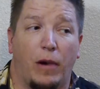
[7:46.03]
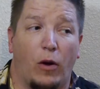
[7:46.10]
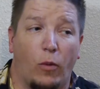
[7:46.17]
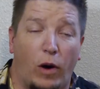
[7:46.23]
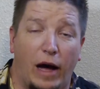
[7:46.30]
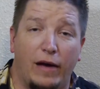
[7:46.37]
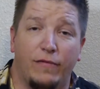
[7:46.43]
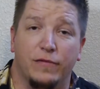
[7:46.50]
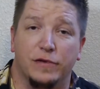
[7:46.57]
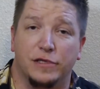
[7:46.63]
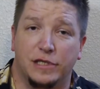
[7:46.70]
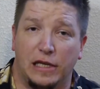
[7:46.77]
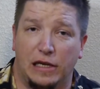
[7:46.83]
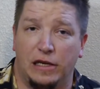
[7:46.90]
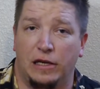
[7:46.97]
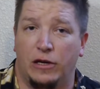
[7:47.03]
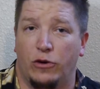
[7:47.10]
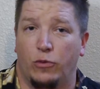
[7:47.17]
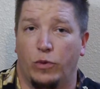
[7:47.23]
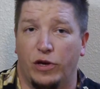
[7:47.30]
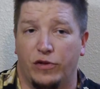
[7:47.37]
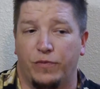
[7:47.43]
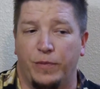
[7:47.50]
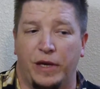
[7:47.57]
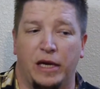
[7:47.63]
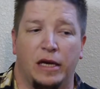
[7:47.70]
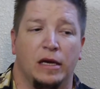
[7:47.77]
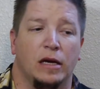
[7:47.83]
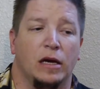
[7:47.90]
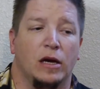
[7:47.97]
My wife is sitting here with
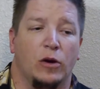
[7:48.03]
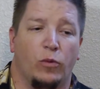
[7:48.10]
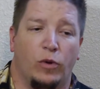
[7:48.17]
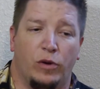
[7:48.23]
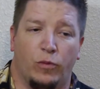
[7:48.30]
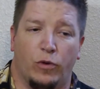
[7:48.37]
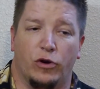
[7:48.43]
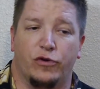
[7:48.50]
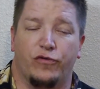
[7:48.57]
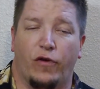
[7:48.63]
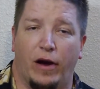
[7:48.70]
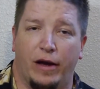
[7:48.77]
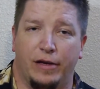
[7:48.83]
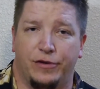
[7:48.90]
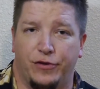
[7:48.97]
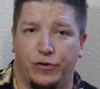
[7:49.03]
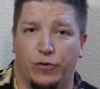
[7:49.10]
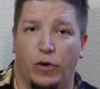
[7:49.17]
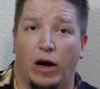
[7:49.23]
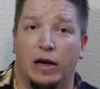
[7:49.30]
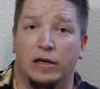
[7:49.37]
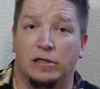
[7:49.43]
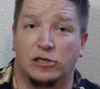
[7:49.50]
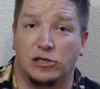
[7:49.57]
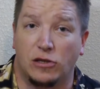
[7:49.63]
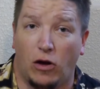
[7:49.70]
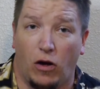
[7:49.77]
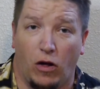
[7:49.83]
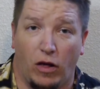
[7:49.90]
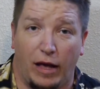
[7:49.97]
me when we're trying to
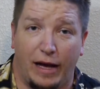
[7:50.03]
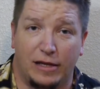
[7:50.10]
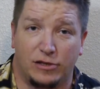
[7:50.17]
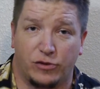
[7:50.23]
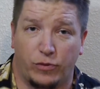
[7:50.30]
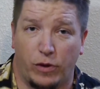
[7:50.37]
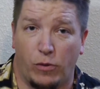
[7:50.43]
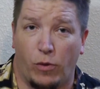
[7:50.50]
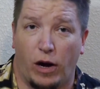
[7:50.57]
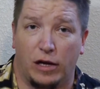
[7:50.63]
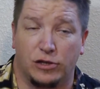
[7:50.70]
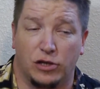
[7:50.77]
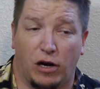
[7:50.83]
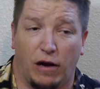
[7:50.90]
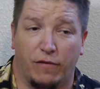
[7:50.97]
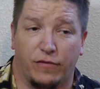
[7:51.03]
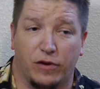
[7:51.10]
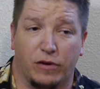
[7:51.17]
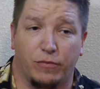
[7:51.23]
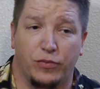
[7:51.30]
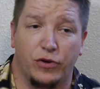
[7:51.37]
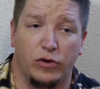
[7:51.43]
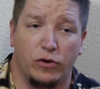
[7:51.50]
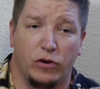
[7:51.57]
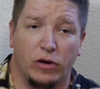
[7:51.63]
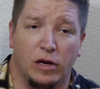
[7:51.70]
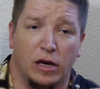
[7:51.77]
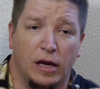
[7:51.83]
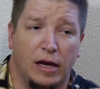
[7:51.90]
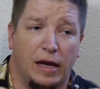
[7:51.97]
uninstall X3Watch off the computer,
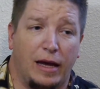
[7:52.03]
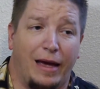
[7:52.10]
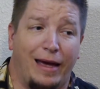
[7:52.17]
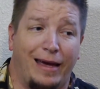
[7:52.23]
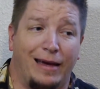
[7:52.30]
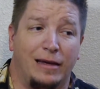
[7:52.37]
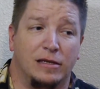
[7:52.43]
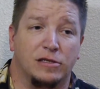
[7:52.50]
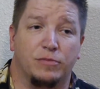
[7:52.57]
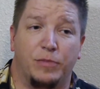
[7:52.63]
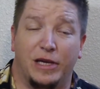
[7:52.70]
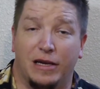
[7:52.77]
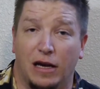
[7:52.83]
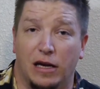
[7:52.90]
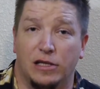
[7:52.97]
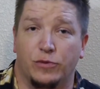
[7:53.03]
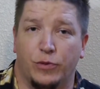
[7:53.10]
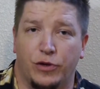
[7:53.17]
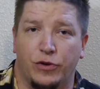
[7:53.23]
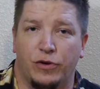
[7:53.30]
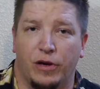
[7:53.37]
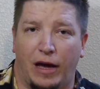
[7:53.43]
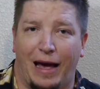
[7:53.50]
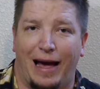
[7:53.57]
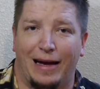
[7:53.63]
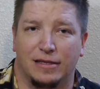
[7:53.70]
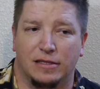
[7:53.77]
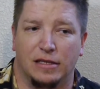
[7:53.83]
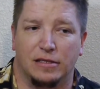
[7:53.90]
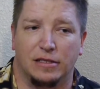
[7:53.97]
and because we couldn't
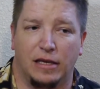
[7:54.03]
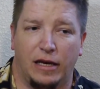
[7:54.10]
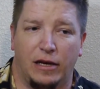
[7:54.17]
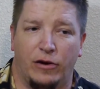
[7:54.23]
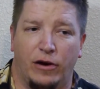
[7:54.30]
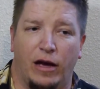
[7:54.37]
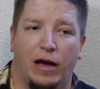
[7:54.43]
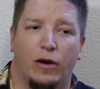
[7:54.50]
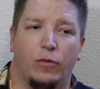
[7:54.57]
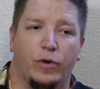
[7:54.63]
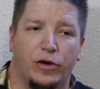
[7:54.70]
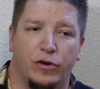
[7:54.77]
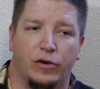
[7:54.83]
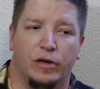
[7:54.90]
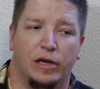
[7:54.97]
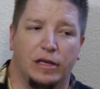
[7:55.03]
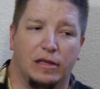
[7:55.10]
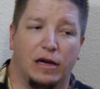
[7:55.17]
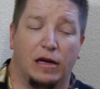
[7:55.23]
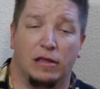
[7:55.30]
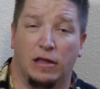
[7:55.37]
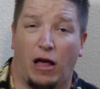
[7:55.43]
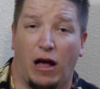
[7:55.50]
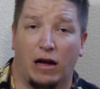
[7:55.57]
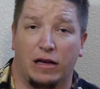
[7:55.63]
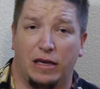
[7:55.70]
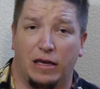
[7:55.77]
access the internet, we couldn't get the unlock